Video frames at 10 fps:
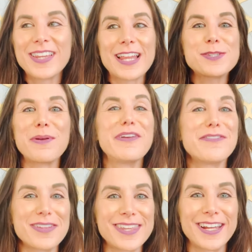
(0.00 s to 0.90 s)
Like that's my
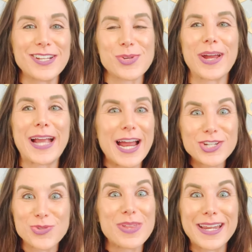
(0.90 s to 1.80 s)
favorite thing. And so I kind
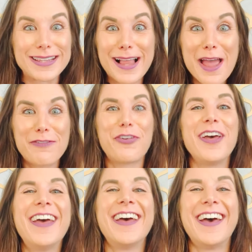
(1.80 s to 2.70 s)
of do that in
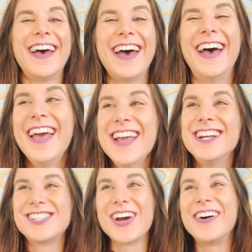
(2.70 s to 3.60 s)
life.
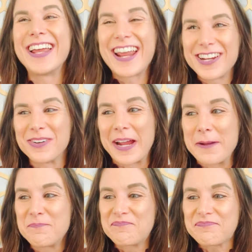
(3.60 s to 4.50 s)
so at any
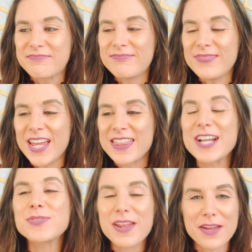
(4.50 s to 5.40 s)
rate,
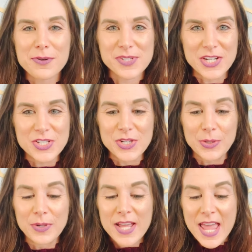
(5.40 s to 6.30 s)
that's what I thought I was going to
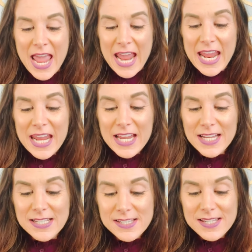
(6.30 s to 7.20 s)
do.
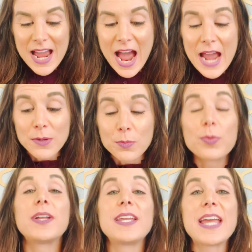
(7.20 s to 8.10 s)
And I
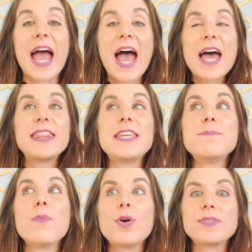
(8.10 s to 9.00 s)
really had the
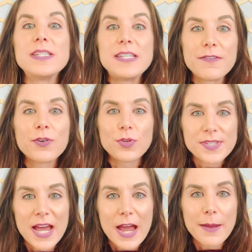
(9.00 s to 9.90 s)
most difficult
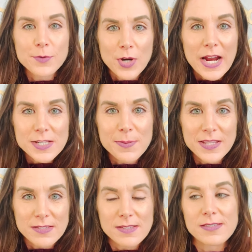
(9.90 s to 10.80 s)
time trying to
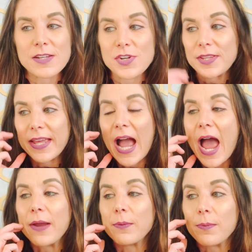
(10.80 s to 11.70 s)
make this decision. Like
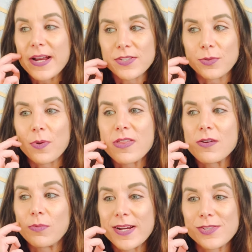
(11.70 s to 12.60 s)
I wrestled with it
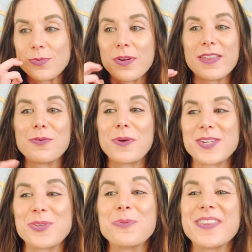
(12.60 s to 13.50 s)
and wrestled with it and
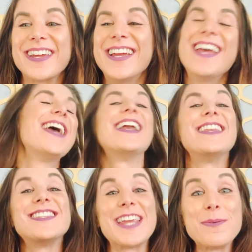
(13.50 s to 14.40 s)
wrestled with it. And at
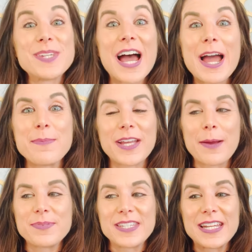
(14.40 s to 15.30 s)
the same time, I
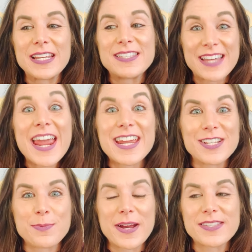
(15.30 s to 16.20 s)
kept saying
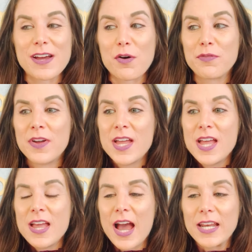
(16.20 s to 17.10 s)
to myself,
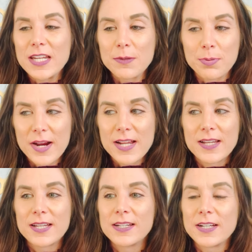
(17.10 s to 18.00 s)
I need a
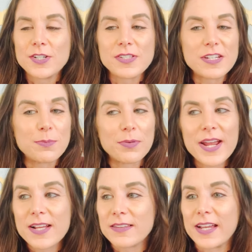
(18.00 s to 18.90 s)
break. I just need a
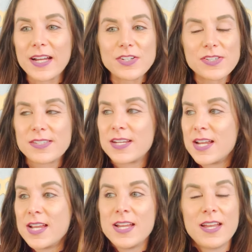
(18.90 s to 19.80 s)
break. Like I just,
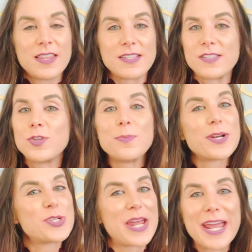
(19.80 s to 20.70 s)
this is too
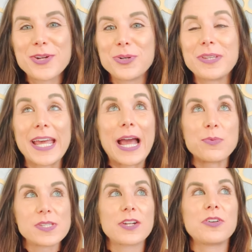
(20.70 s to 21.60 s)
much to handle. Like I
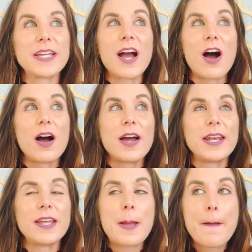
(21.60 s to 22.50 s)
was literally
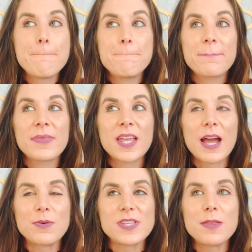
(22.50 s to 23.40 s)
on,
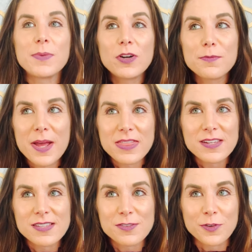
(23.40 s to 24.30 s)
I was in the middle of my
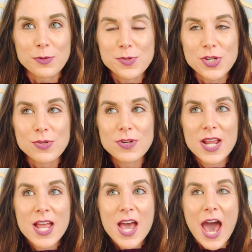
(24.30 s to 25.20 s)
thesis film shoot.
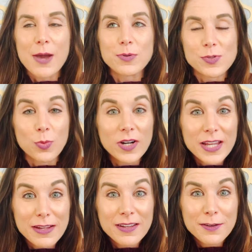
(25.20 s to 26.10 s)
I was
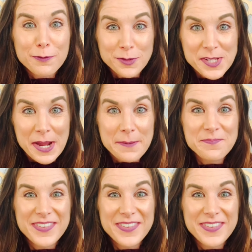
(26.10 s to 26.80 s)
working full time.